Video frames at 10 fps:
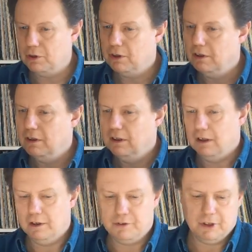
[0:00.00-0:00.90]

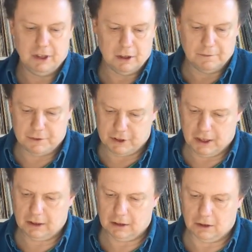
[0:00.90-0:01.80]
I've seen it go for
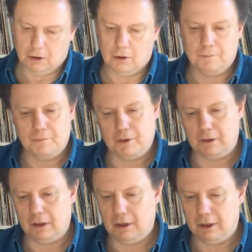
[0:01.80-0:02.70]
sale a lot
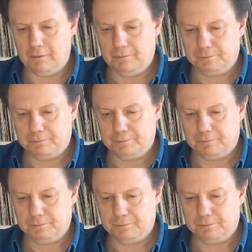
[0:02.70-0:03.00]
online.